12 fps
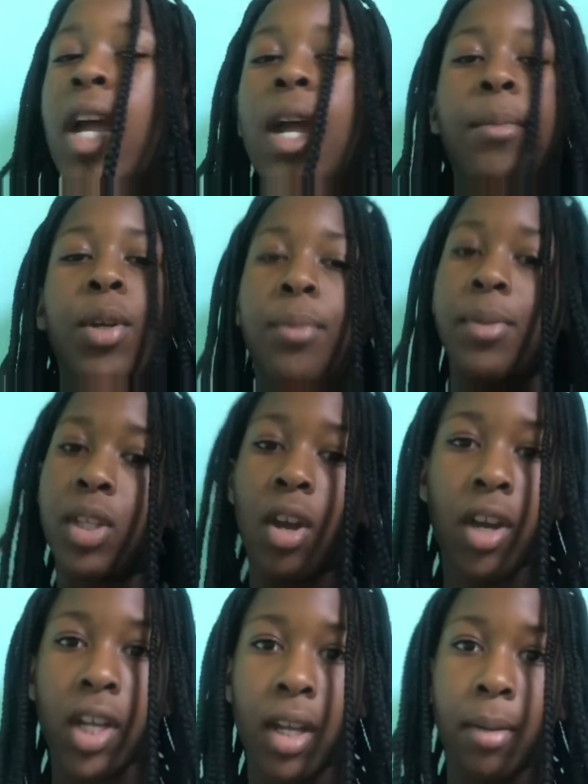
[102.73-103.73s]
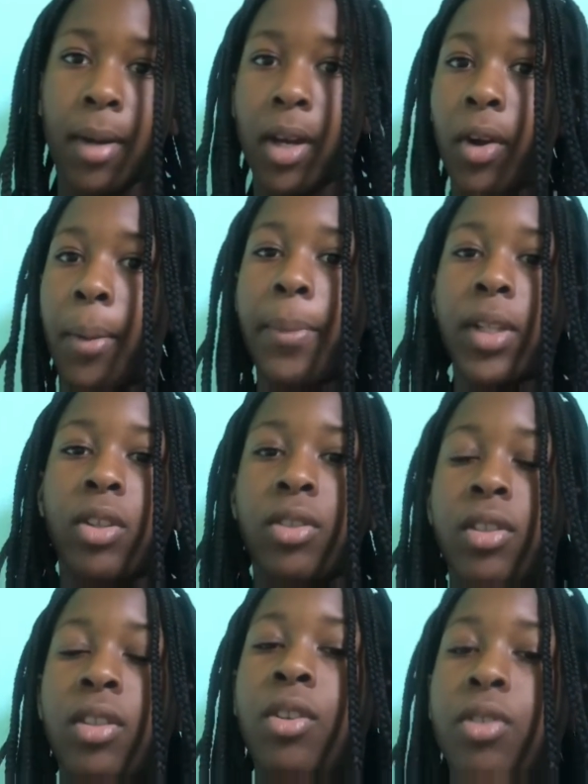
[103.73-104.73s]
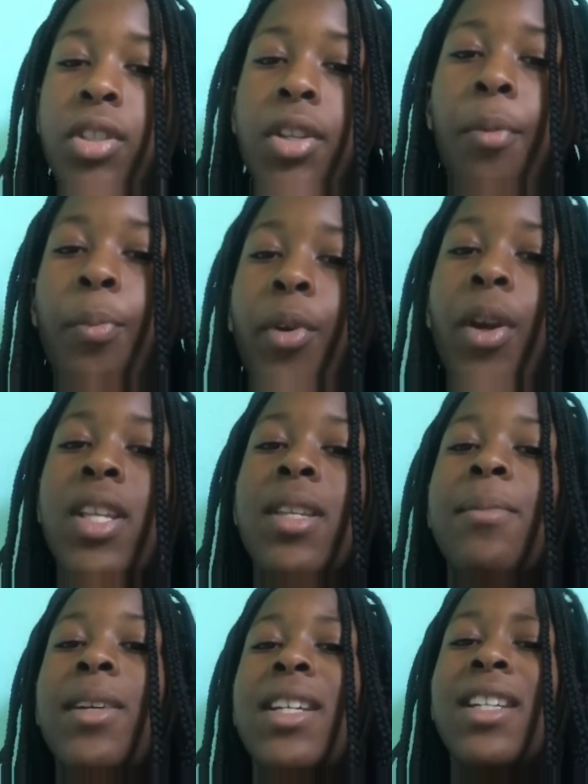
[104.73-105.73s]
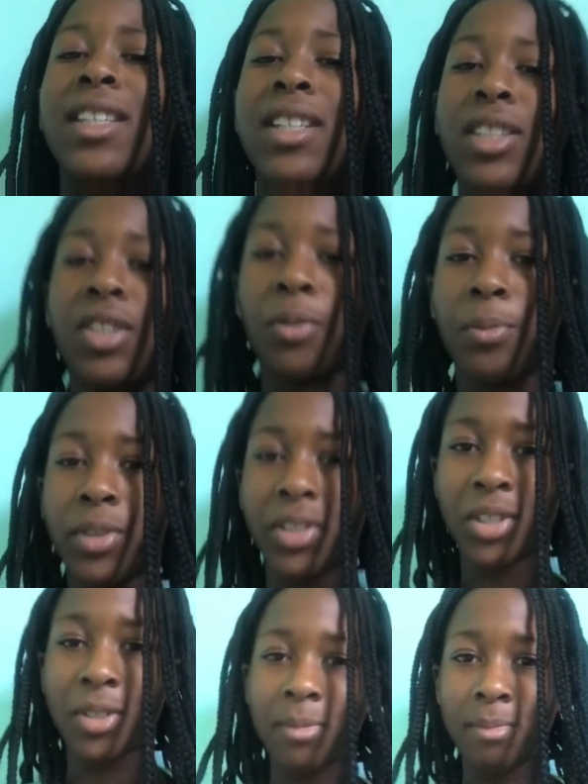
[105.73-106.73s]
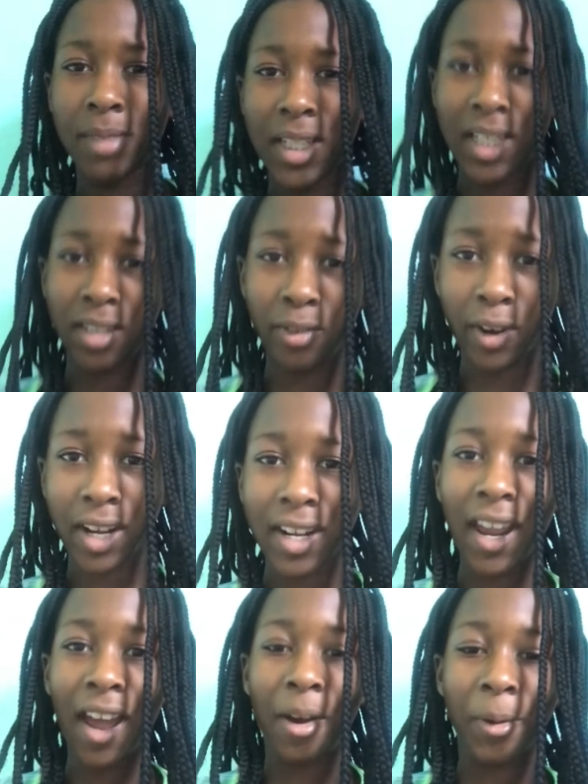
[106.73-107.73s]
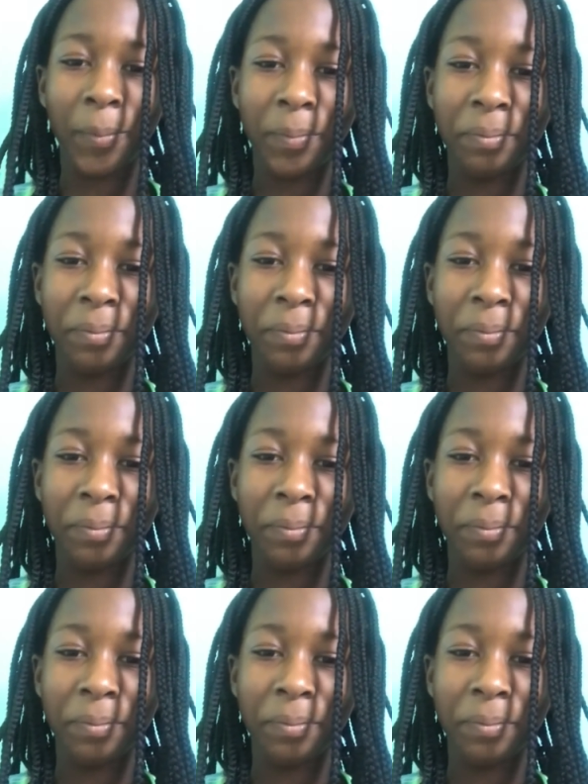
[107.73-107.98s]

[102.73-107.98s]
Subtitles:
I'm gonna be talking about it, but there's no soap recipe, and there's almost 2 minutes right now.